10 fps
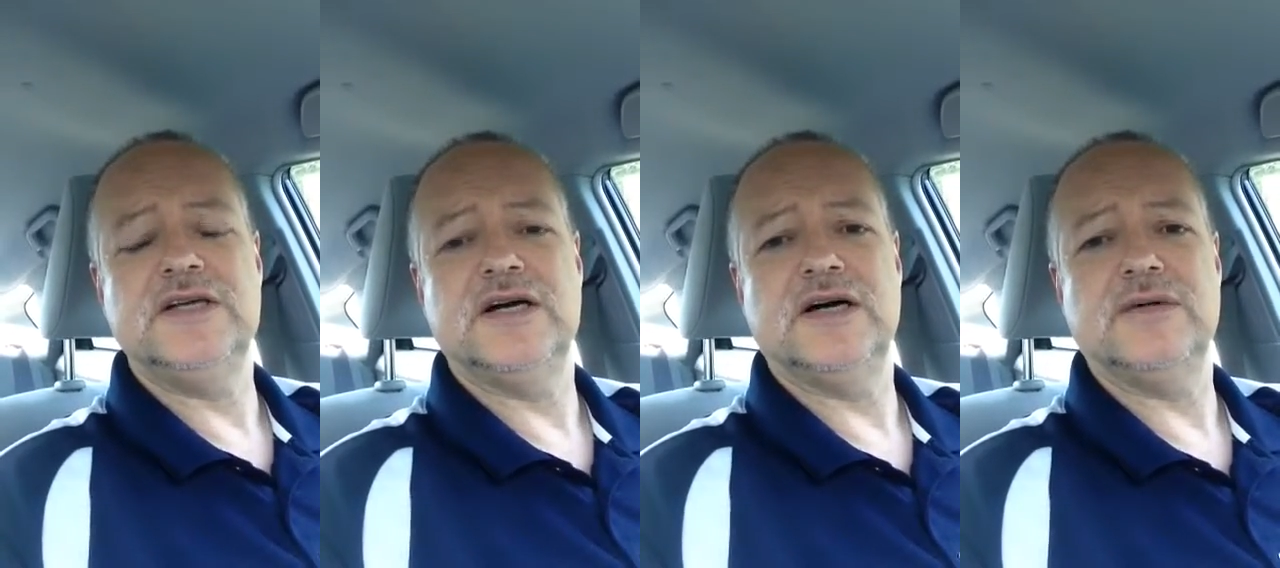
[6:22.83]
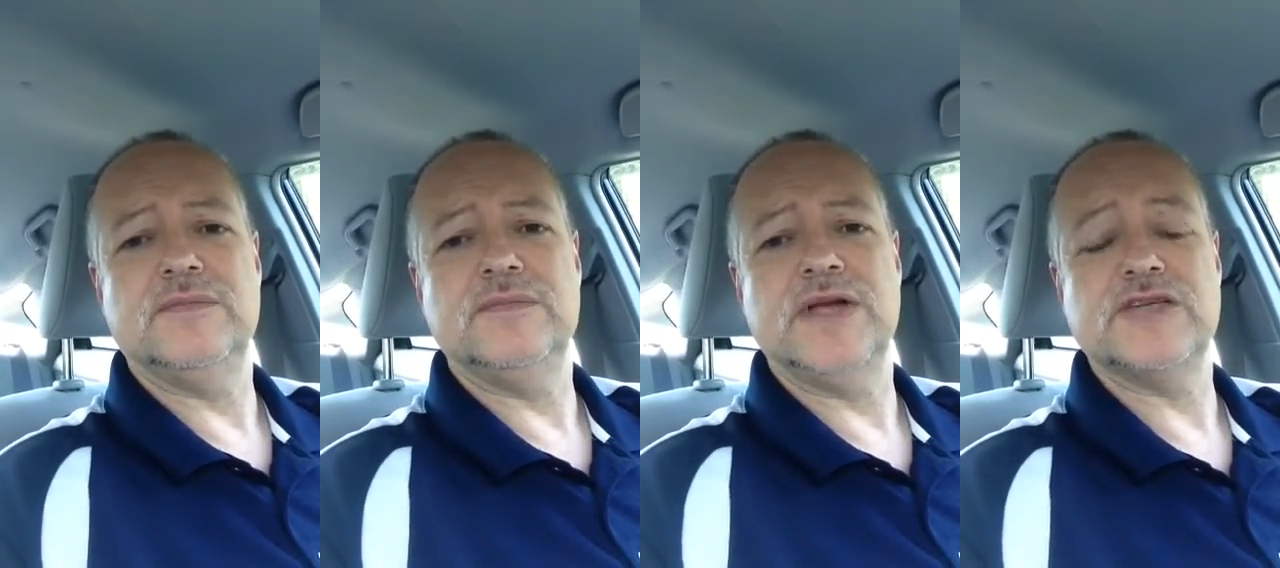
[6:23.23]

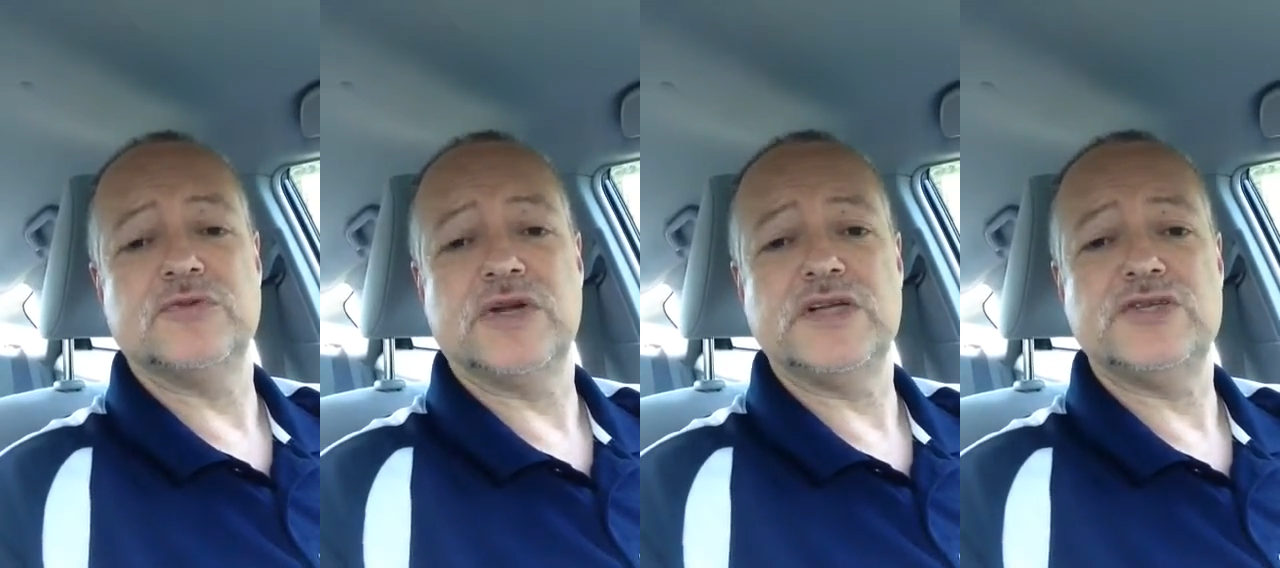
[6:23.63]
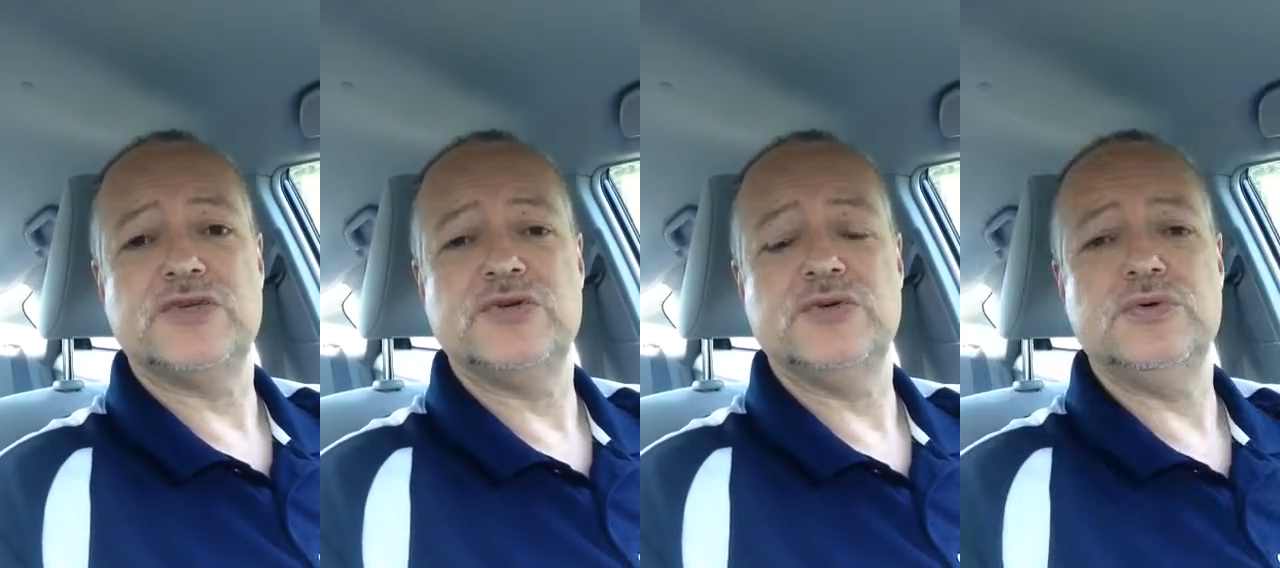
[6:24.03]
as it relates
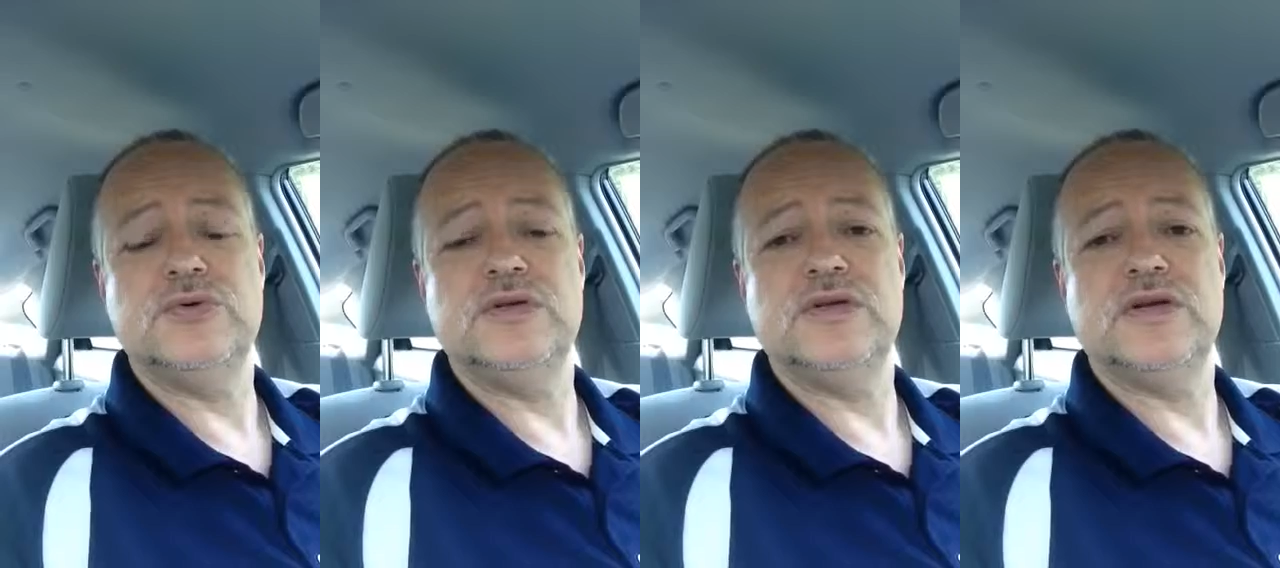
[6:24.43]
to